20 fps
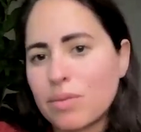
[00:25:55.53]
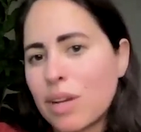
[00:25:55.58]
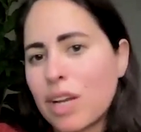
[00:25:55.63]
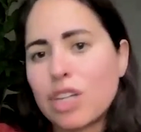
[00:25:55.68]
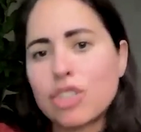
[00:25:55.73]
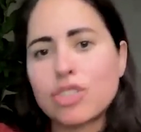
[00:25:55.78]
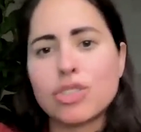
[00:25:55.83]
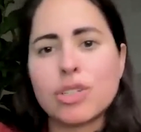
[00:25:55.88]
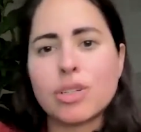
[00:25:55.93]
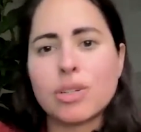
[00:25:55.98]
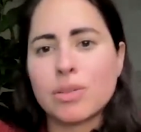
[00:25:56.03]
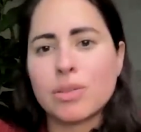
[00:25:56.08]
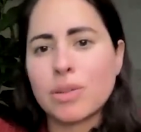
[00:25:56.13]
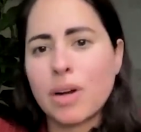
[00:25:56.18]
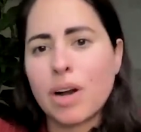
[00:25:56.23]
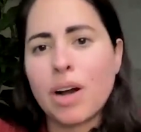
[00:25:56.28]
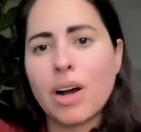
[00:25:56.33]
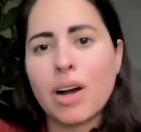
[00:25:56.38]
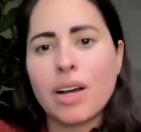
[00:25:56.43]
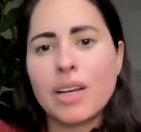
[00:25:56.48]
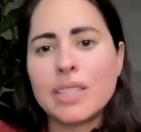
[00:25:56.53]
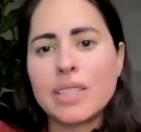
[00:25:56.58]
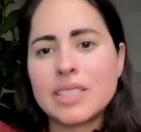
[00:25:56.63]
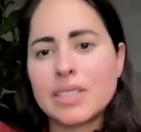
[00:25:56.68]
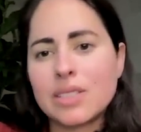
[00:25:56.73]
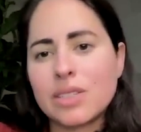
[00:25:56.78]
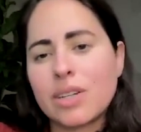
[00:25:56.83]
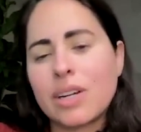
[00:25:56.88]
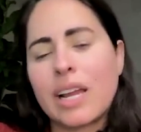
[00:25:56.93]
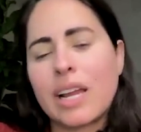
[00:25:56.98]
issue or
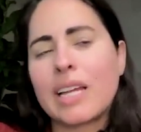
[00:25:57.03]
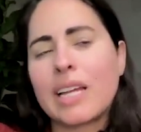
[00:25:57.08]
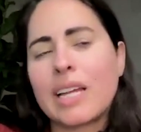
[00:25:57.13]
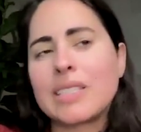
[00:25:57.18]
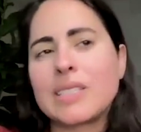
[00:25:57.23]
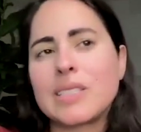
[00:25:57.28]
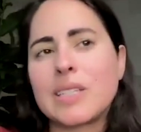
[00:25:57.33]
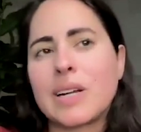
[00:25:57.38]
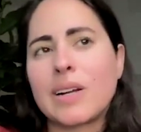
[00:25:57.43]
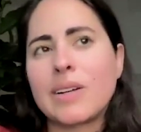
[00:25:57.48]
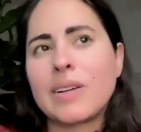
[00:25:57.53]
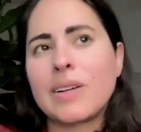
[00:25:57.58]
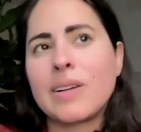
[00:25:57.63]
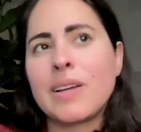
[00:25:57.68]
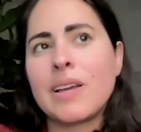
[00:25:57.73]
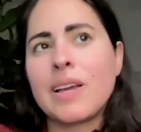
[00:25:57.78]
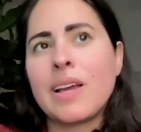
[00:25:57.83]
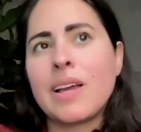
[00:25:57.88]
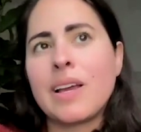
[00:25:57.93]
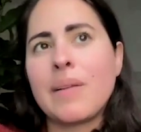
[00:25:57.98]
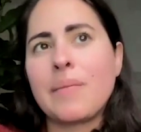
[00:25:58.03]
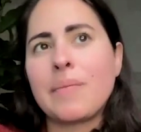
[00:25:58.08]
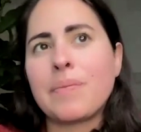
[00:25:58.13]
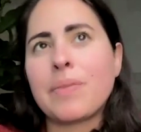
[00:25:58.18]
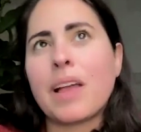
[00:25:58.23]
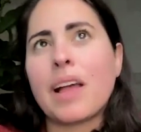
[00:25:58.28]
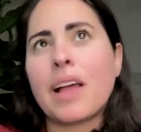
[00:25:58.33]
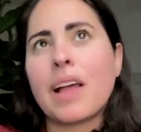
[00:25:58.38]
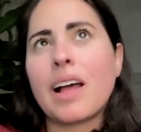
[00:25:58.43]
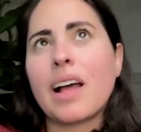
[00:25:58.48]
cause or answer.
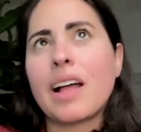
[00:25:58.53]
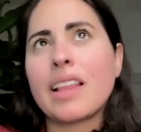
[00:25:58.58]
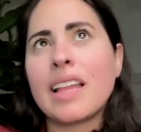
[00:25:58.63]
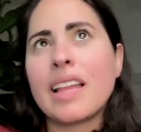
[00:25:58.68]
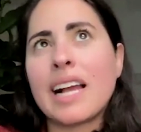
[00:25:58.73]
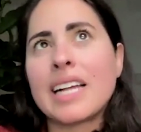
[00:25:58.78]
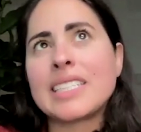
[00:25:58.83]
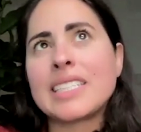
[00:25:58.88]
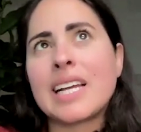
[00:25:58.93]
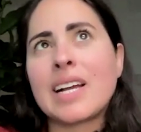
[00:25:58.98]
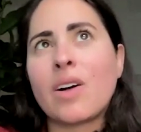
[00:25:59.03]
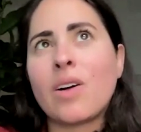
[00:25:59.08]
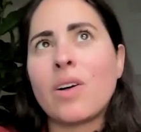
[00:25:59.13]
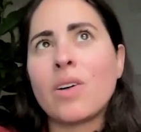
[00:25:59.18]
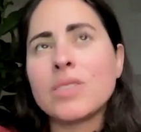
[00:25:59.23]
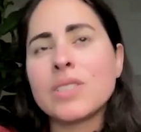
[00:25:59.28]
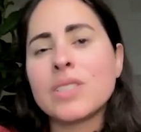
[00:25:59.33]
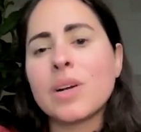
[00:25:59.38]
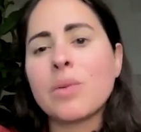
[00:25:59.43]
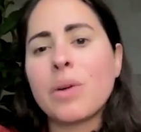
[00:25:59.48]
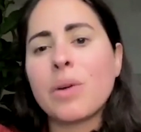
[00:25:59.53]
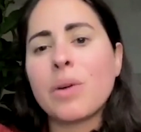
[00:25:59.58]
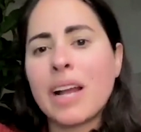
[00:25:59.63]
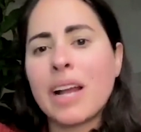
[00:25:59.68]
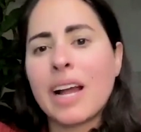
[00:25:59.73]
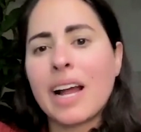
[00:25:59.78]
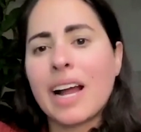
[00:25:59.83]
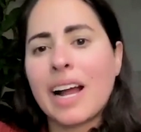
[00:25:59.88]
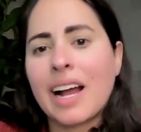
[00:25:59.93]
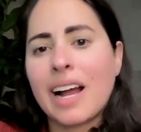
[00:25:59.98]
Lex, I also want
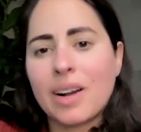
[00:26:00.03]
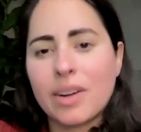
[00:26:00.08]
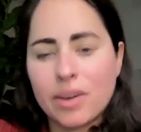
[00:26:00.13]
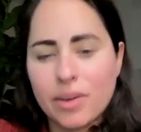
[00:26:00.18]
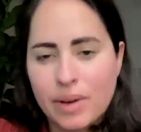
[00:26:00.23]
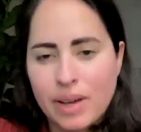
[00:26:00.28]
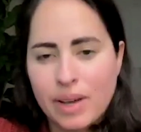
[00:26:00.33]
to go